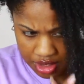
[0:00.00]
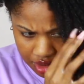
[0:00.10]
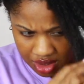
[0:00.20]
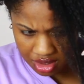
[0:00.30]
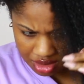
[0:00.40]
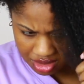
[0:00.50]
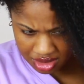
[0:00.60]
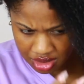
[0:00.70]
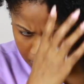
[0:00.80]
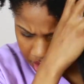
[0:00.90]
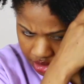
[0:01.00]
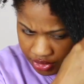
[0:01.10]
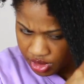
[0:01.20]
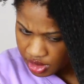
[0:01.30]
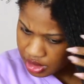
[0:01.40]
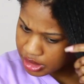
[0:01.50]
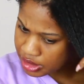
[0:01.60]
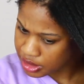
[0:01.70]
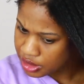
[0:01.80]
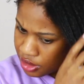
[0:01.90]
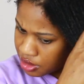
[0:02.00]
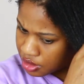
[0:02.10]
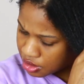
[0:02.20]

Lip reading: I think this leave-in